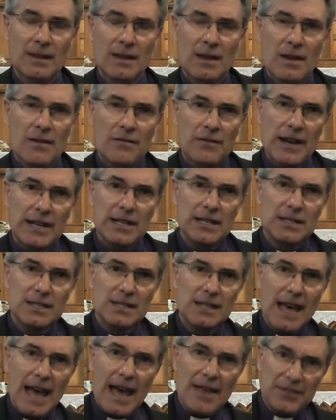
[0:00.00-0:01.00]

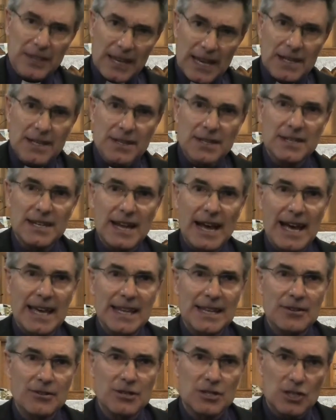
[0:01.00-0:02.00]
Friends, at the end of the day,
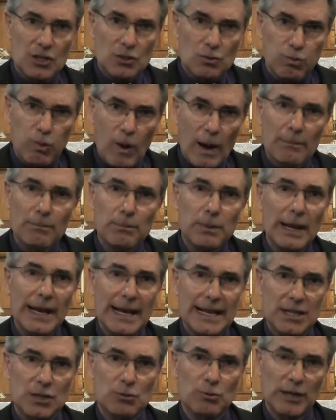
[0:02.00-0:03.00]
there is just one
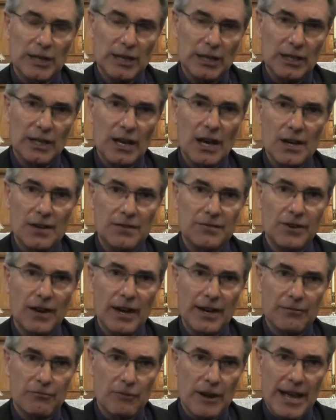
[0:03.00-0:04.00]
place we can go to
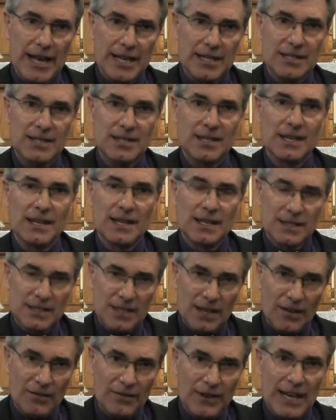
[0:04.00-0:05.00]
find rest,
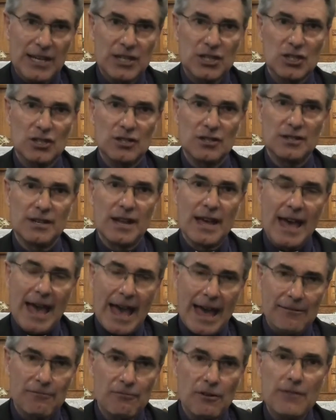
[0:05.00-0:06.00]
salvation,
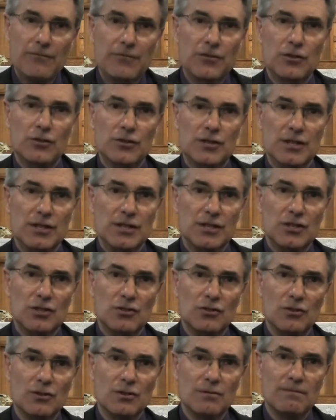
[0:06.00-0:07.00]
and refuge in the
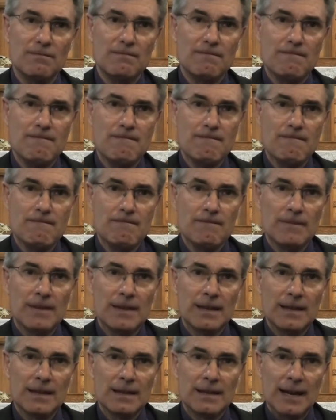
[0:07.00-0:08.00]
storm.
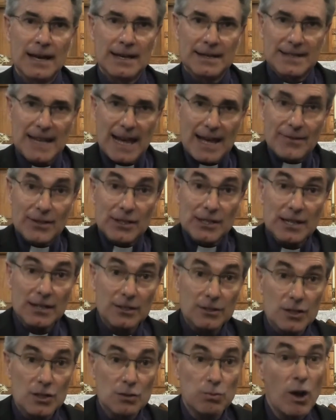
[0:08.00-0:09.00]
And David
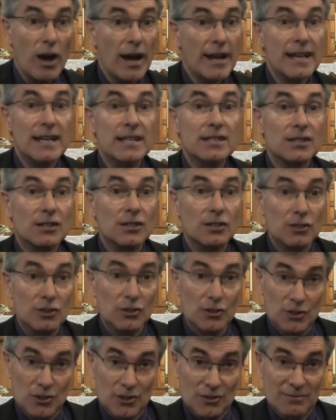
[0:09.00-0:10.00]
tells us why in his
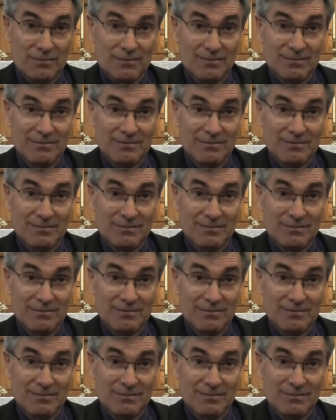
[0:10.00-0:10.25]
conclusion.